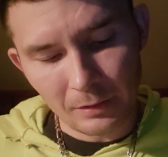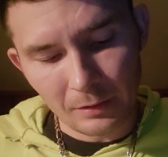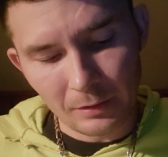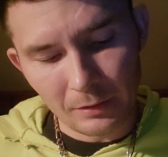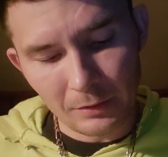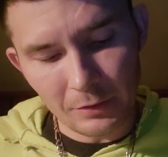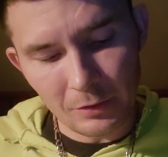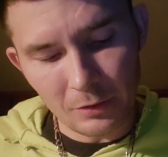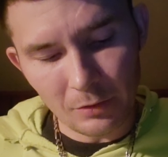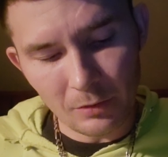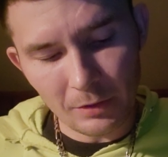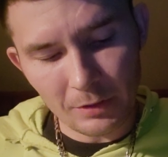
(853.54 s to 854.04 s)

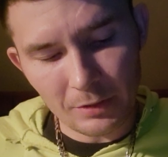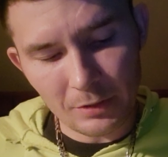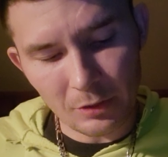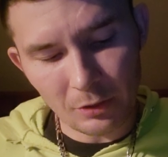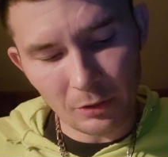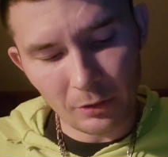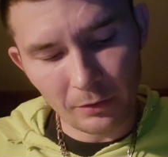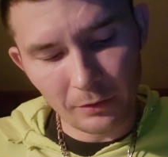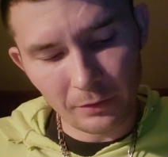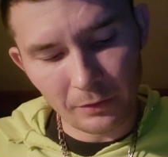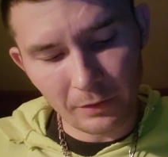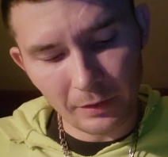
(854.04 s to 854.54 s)
do a
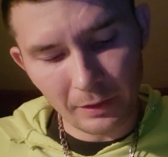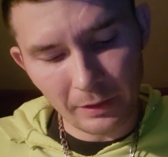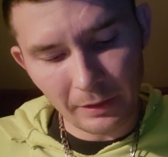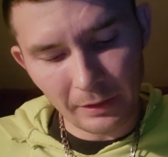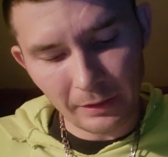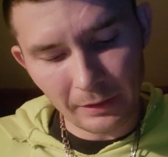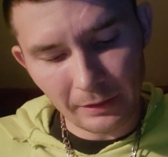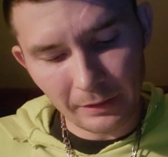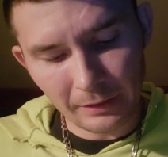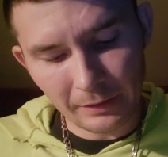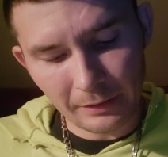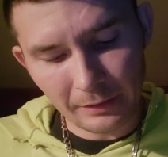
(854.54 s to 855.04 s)
certain
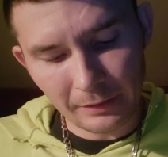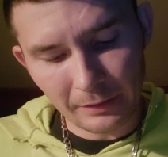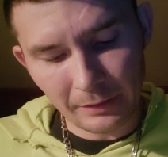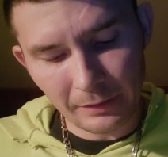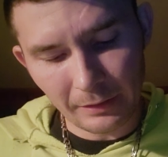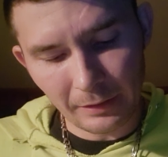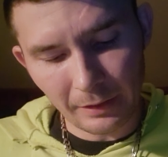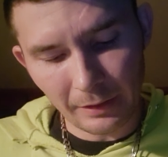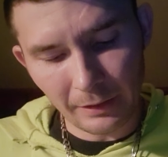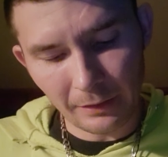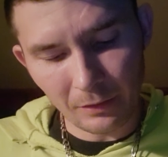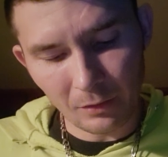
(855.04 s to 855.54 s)
thing,
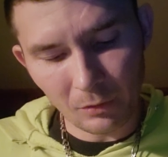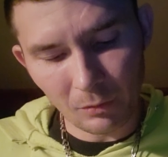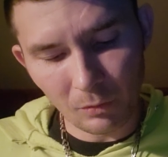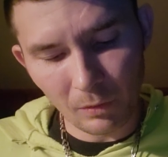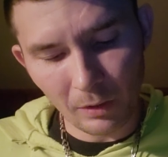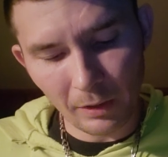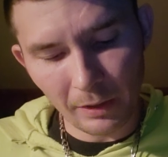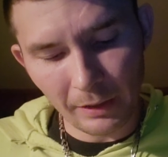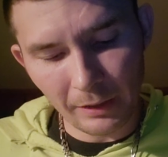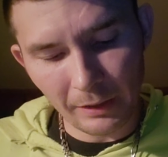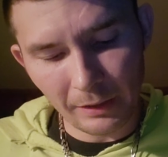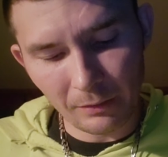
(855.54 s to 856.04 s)
and the
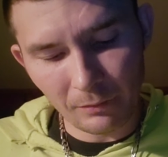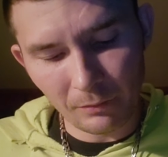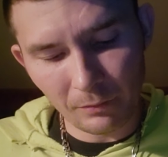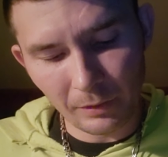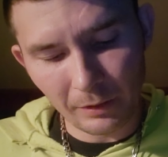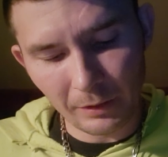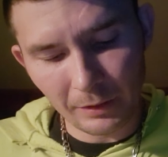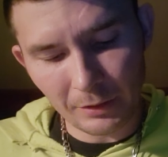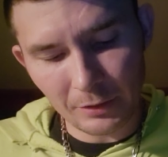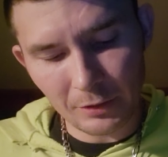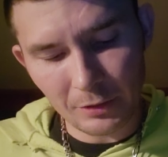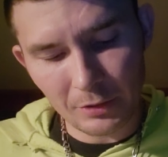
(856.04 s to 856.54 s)
way in
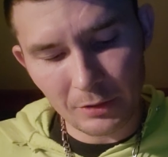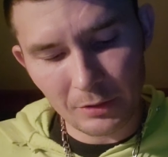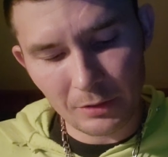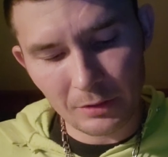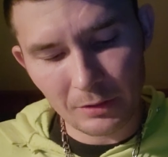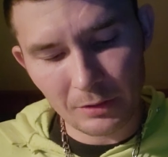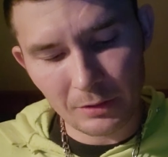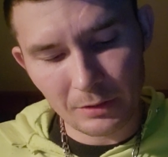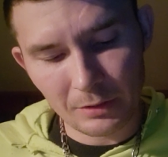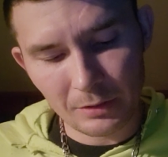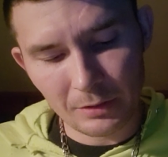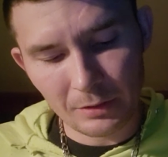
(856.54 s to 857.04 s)
which
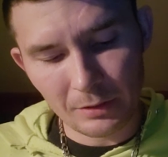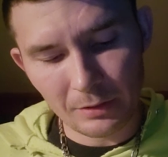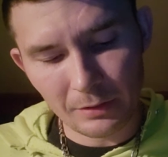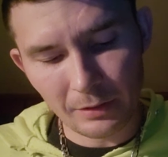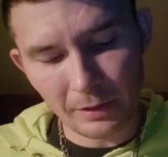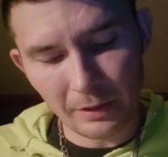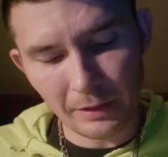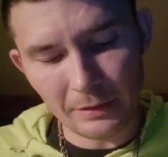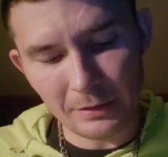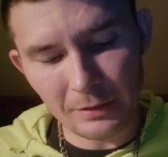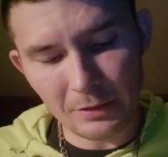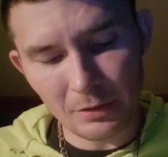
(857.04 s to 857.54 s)

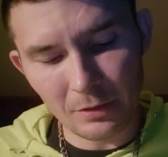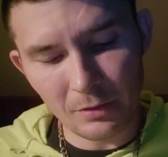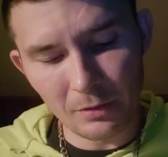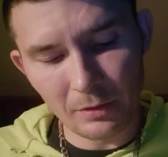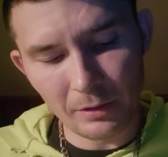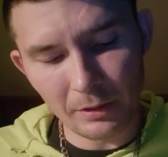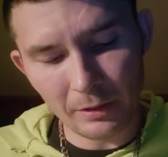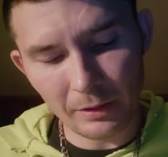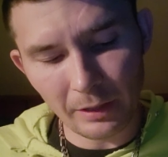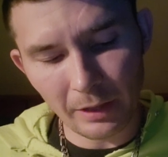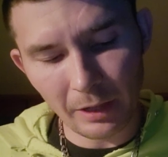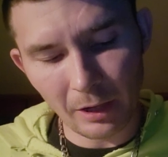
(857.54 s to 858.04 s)
they do
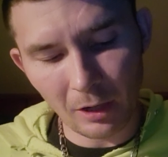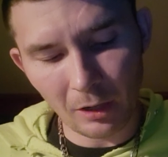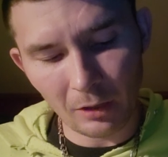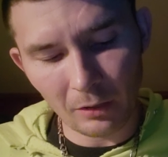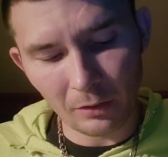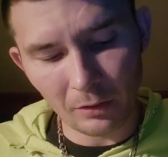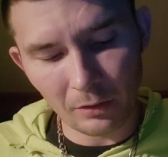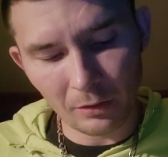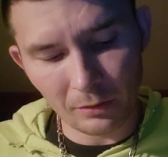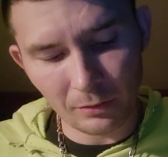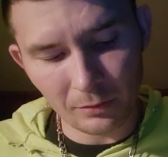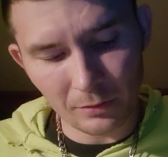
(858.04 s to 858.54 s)
it
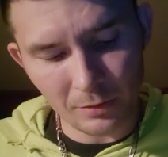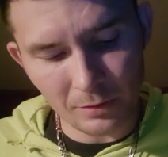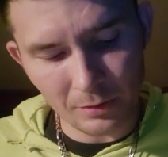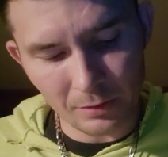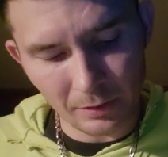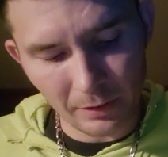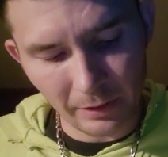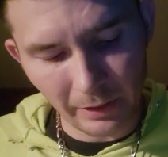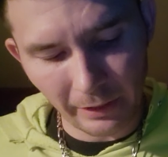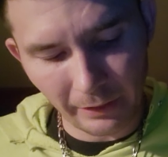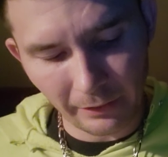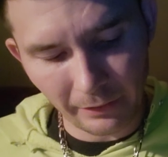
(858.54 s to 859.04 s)
hollows
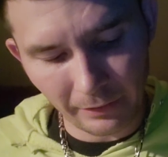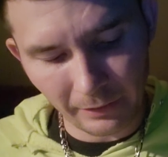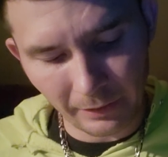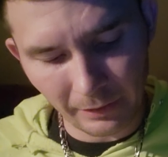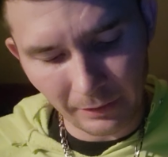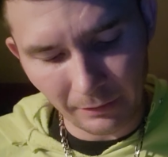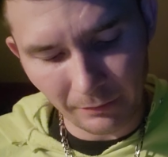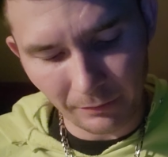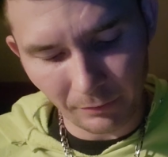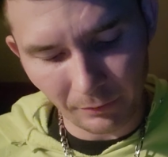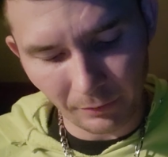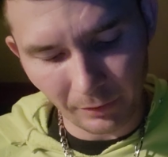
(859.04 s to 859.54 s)
that
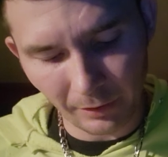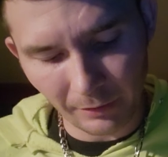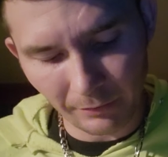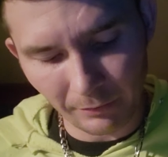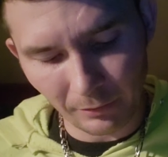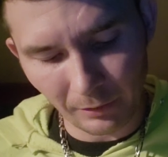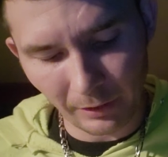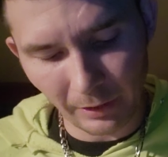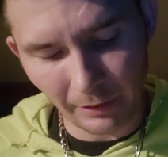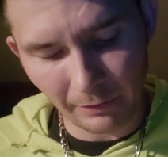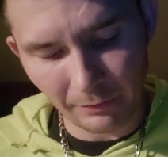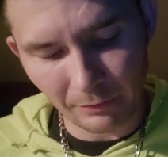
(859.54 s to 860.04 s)
thing
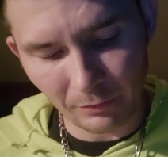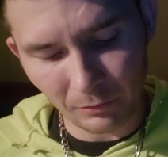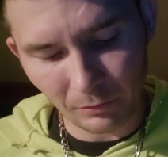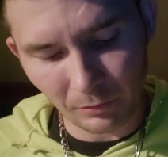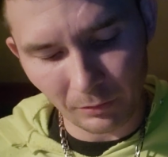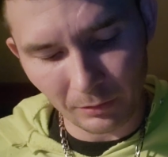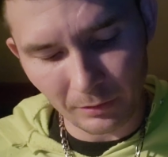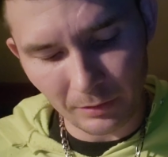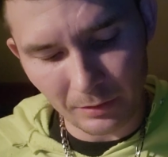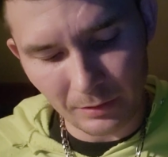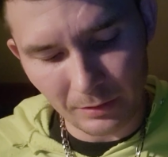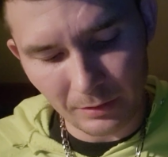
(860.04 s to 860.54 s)
forever
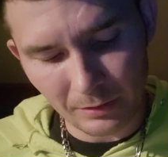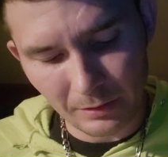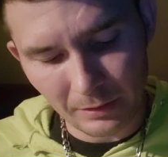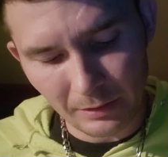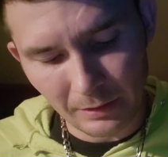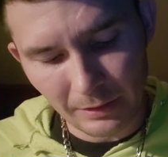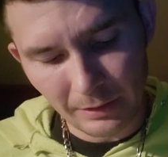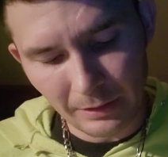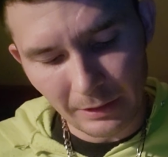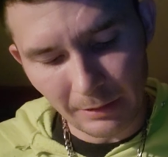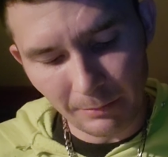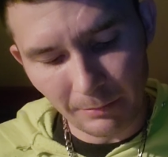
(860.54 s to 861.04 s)
afterwards.
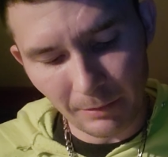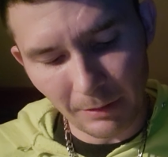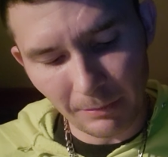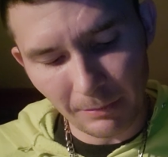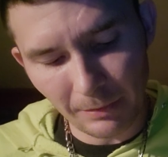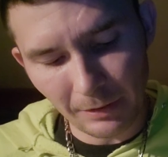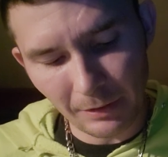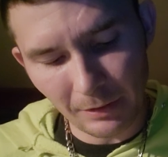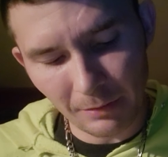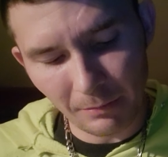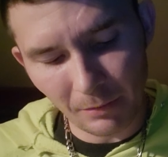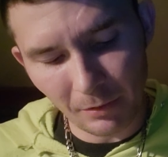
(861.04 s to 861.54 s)
It may
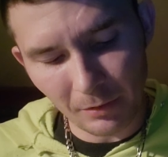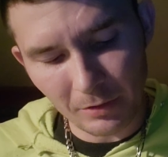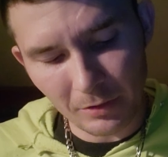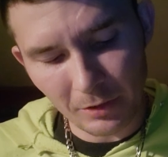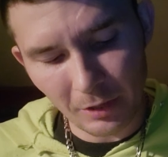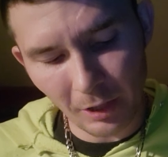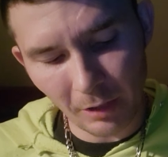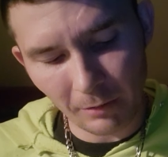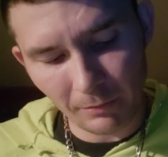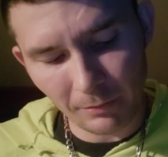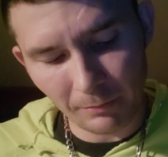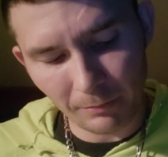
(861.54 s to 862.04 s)
be the most
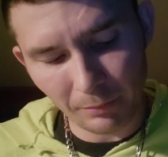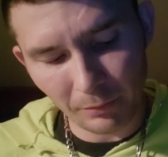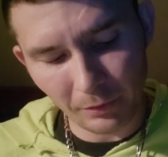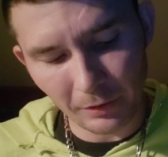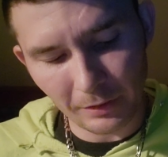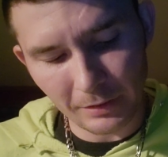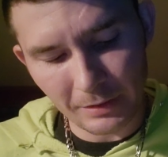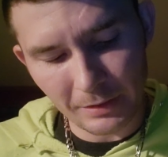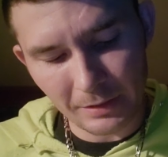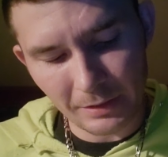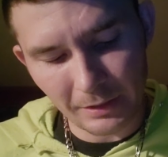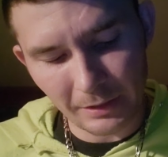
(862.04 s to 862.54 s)

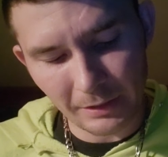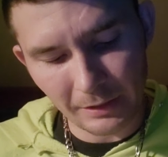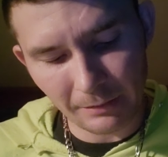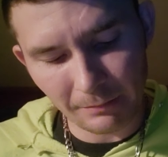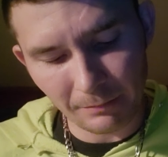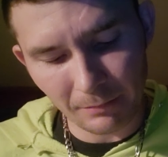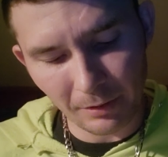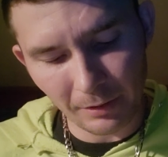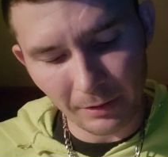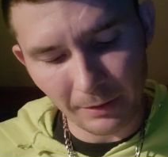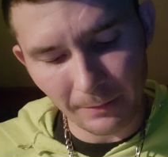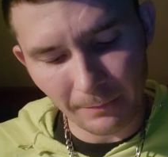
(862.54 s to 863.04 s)
commonplace thing,
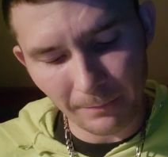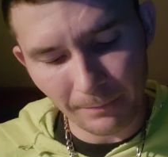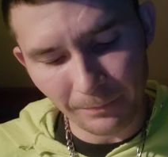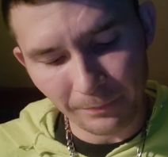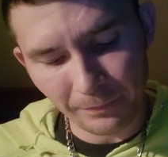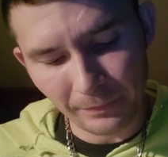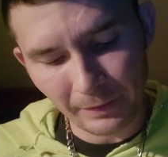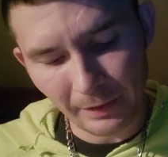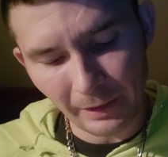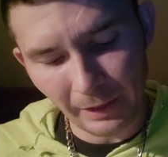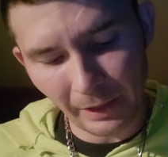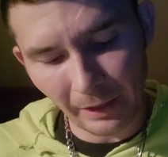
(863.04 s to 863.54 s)
but
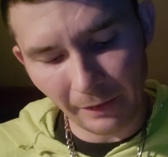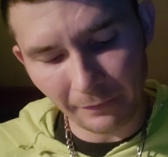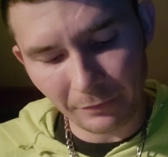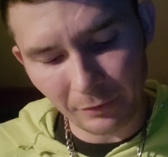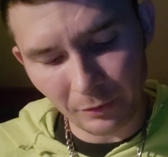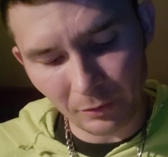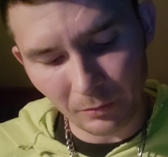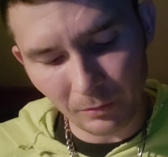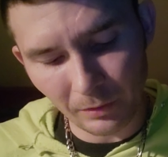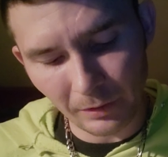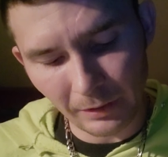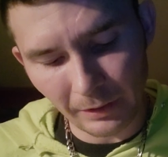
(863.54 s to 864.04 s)

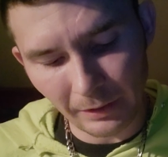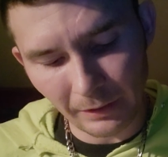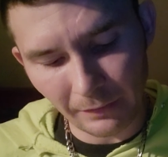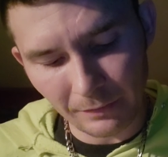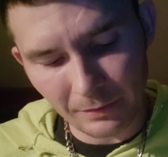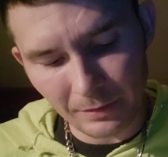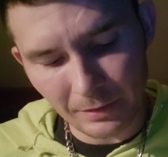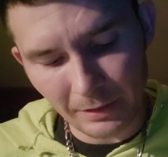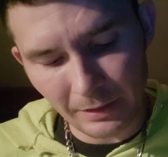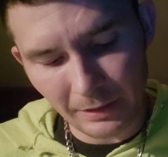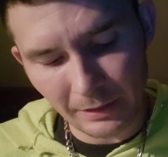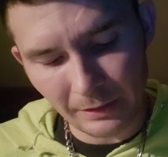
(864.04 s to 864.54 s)
after we have
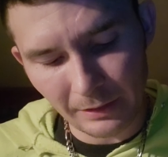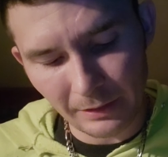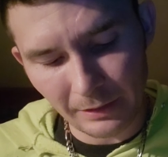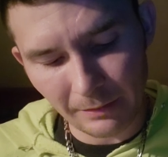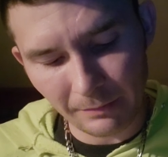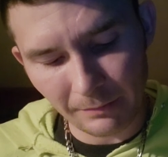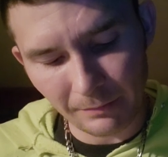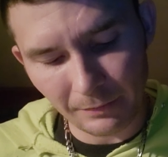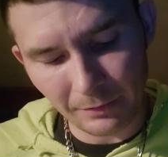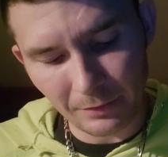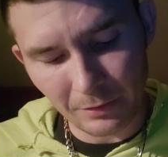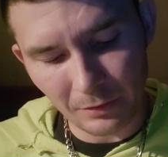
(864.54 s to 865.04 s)
seen
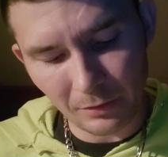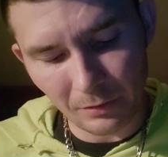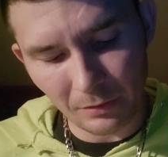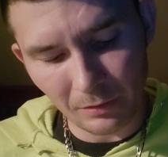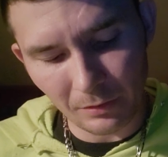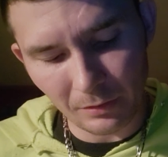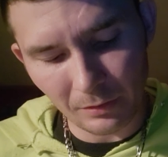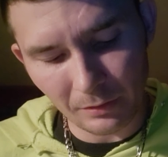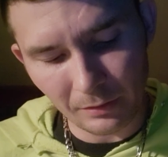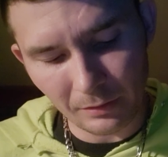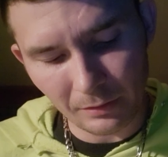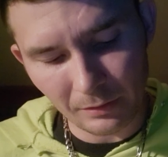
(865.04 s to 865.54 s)
them do
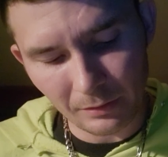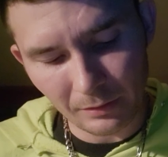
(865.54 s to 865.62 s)
it,